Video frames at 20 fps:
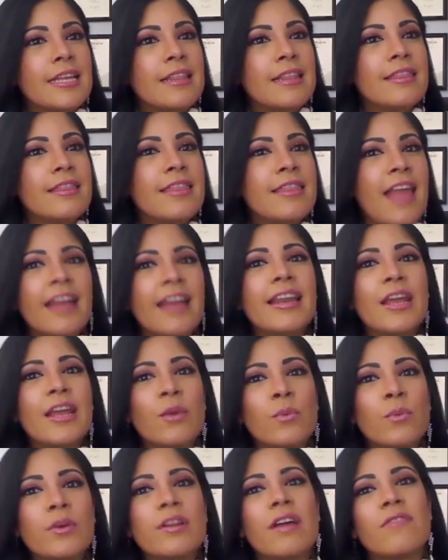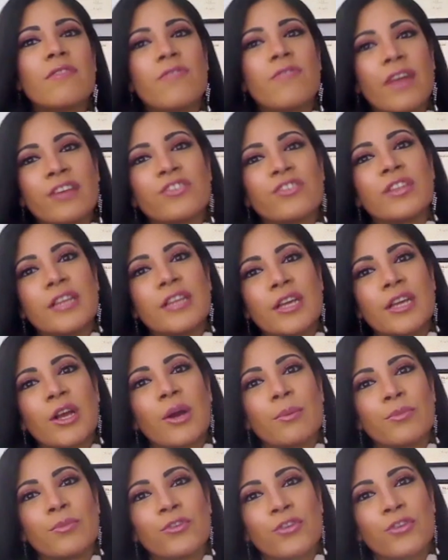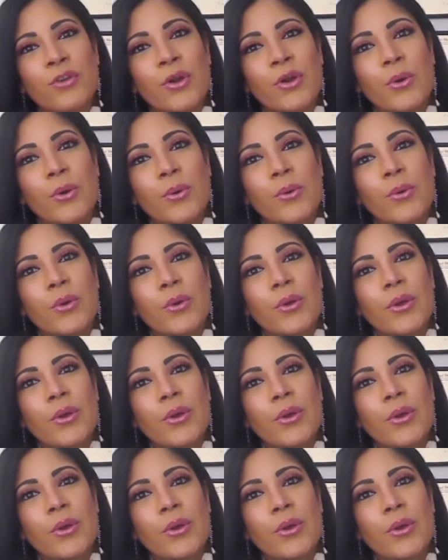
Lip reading: then it would eventually come true.